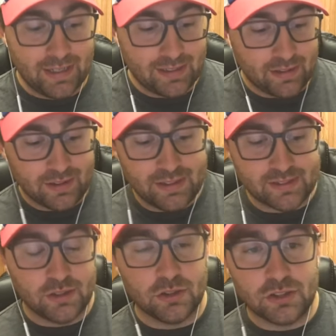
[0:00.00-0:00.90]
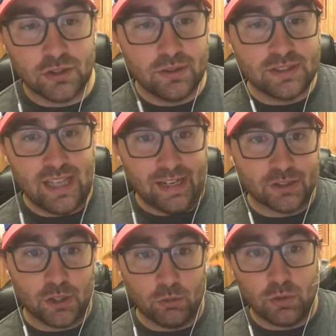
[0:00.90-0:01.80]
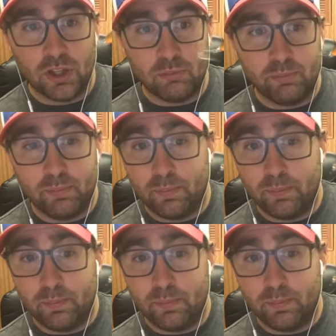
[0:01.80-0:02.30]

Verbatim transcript: And this little dude is actually a really